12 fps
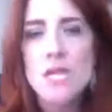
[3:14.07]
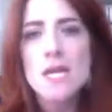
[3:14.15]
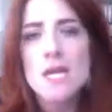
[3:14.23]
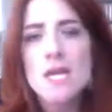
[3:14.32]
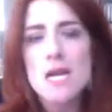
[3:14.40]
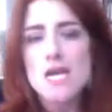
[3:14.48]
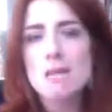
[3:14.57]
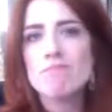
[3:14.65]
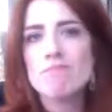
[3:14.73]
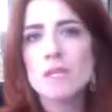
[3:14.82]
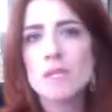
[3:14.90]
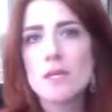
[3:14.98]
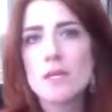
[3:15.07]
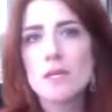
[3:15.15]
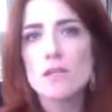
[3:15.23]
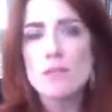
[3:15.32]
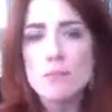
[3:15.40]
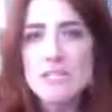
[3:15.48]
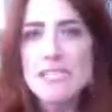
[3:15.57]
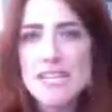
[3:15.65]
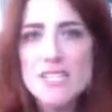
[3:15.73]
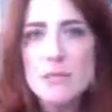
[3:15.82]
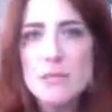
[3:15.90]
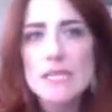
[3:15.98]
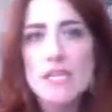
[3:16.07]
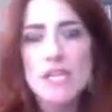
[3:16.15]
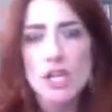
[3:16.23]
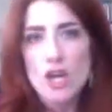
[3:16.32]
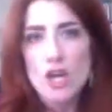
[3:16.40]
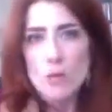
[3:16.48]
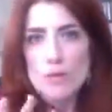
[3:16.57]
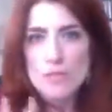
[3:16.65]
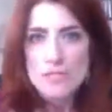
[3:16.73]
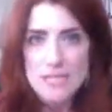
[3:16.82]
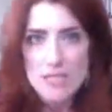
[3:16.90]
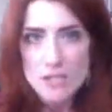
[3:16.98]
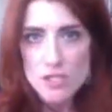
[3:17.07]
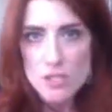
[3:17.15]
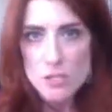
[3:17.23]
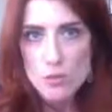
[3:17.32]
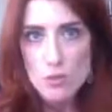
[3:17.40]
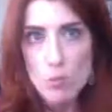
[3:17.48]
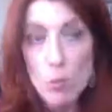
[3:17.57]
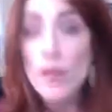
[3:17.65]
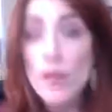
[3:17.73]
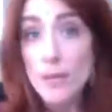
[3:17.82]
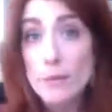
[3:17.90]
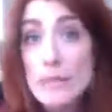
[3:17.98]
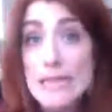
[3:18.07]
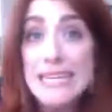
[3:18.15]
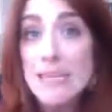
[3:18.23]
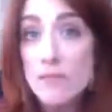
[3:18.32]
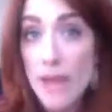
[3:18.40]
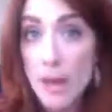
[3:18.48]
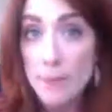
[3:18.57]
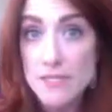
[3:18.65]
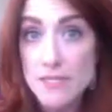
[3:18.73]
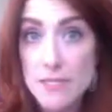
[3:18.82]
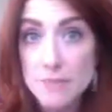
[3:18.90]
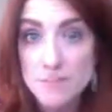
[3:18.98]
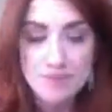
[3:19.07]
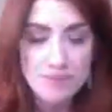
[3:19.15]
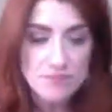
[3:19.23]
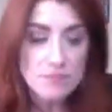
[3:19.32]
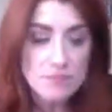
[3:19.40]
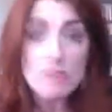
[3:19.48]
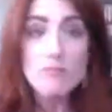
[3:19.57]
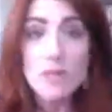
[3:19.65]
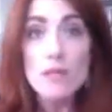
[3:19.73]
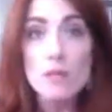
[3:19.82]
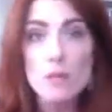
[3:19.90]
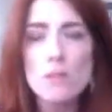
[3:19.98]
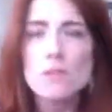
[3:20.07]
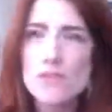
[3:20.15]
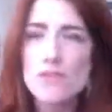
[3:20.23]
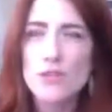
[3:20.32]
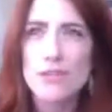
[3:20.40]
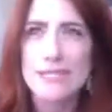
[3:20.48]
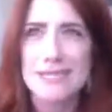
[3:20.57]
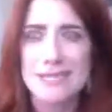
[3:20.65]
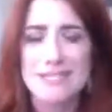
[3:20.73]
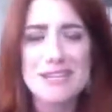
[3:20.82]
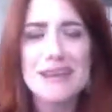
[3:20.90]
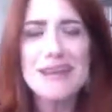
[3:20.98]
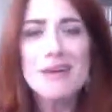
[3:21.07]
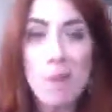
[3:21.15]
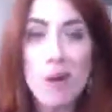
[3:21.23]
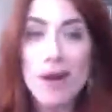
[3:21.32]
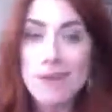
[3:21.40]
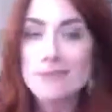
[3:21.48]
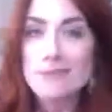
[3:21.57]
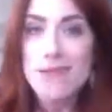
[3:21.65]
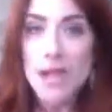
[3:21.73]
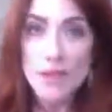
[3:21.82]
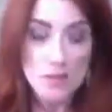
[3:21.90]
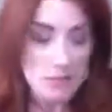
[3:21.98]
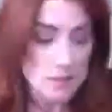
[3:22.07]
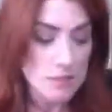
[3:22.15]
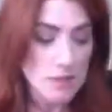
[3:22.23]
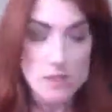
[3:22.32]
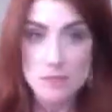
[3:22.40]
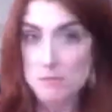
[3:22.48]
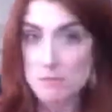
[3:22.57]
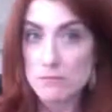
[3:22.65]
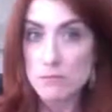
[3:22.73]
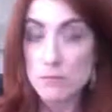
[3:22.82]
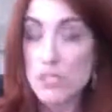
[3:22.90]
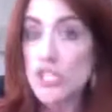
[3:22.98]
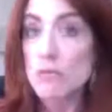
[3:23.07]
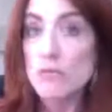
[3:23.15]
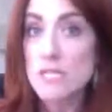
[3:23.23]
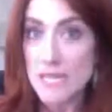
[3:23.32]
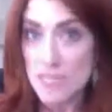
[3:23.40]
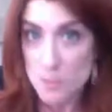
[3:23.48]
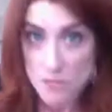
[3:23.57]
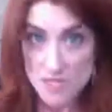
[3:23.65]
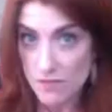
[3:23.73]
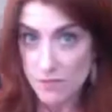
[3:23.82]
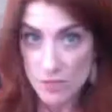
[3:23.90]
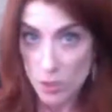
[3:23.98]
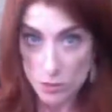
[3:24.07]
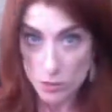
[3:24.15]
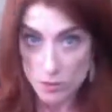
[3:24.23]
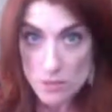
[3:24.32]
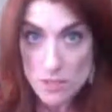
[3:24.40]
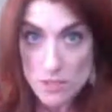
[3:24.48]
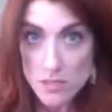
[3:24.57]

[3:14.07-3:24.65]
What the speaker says: But today's about letting go because here's what I believe happens. Well, there's a few things, I guess. One, either we don't set specific goals